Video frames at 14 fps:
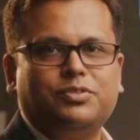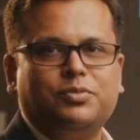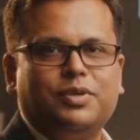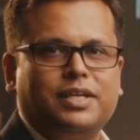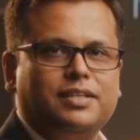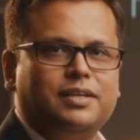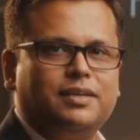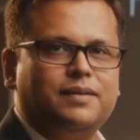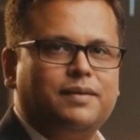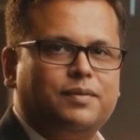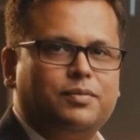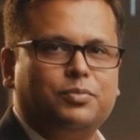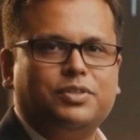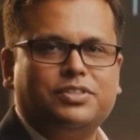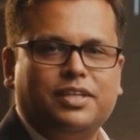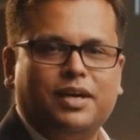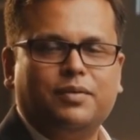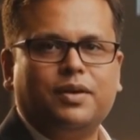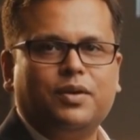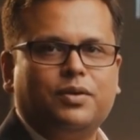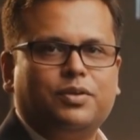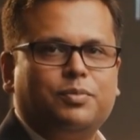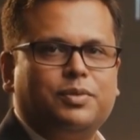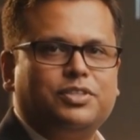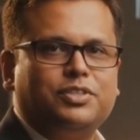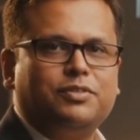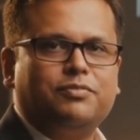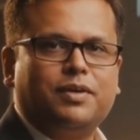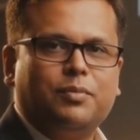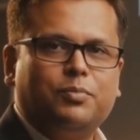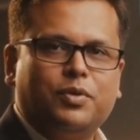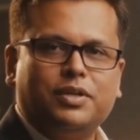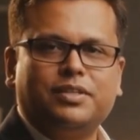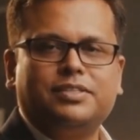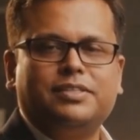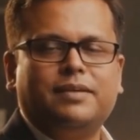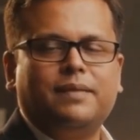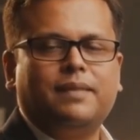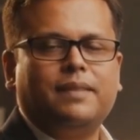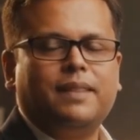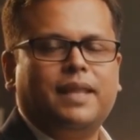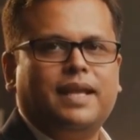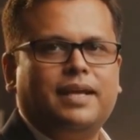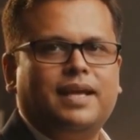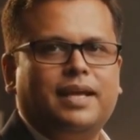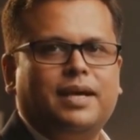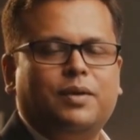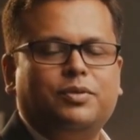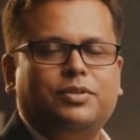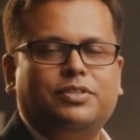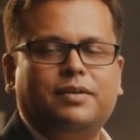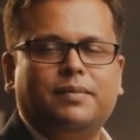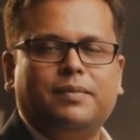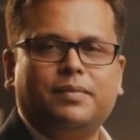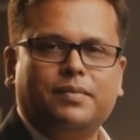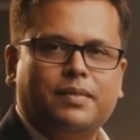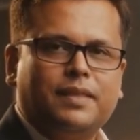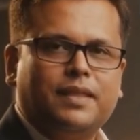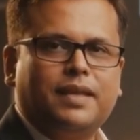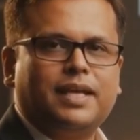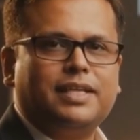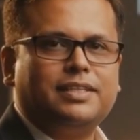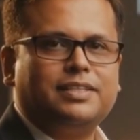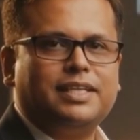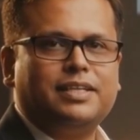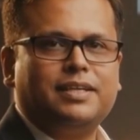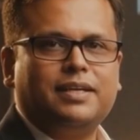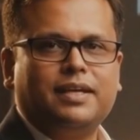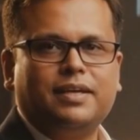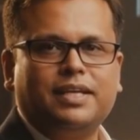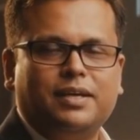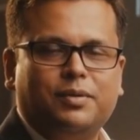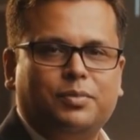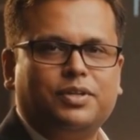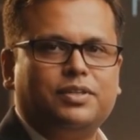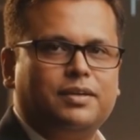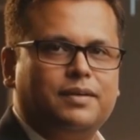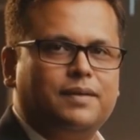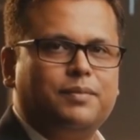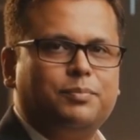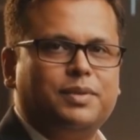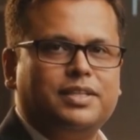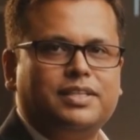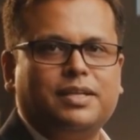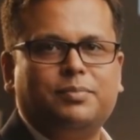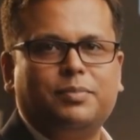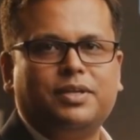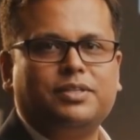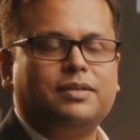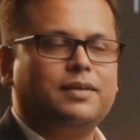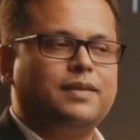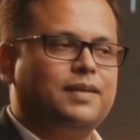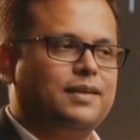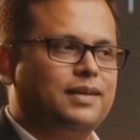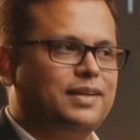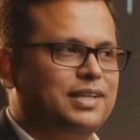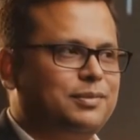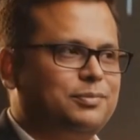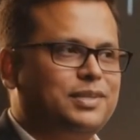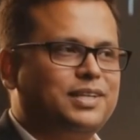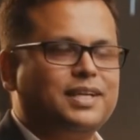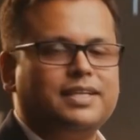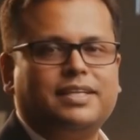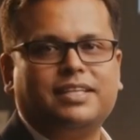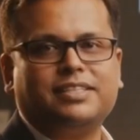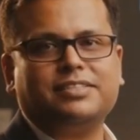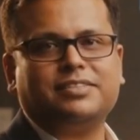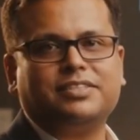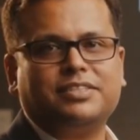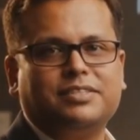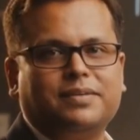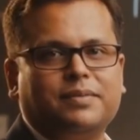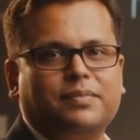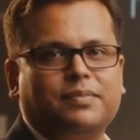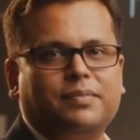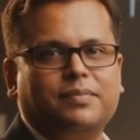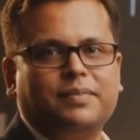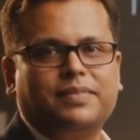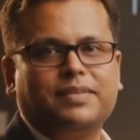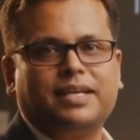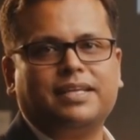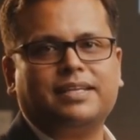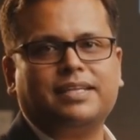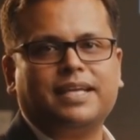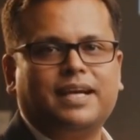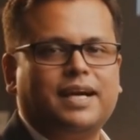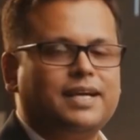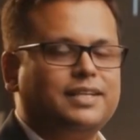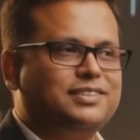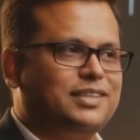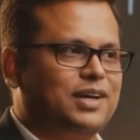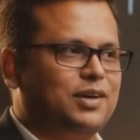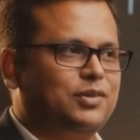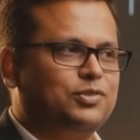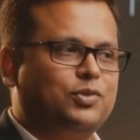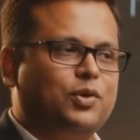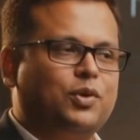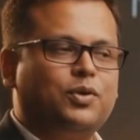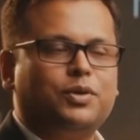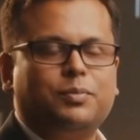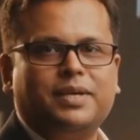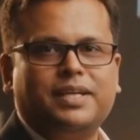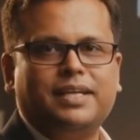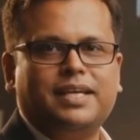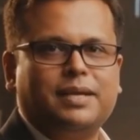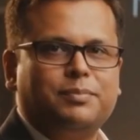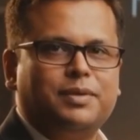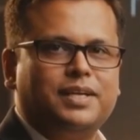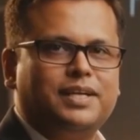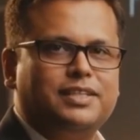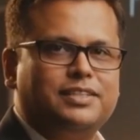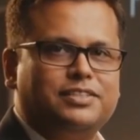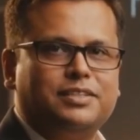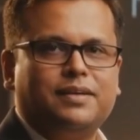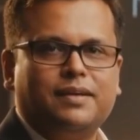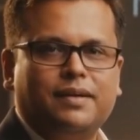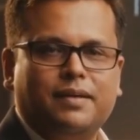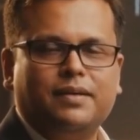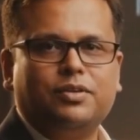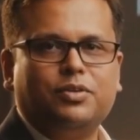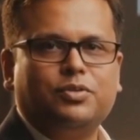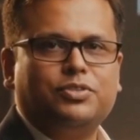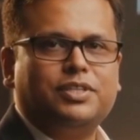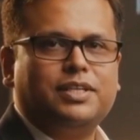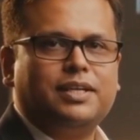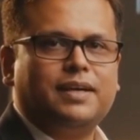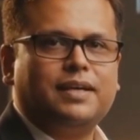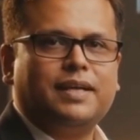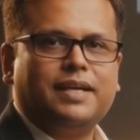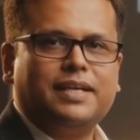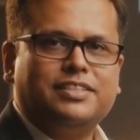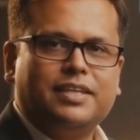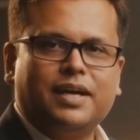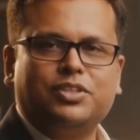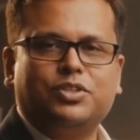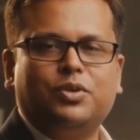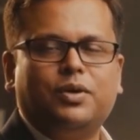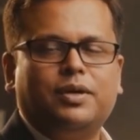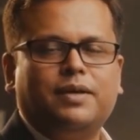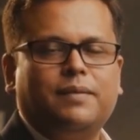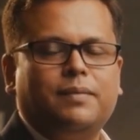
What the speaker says: well with Java automation frameworks and allows writing readable, maintainable API tests. Then they ask how you automate APIs using REST assured.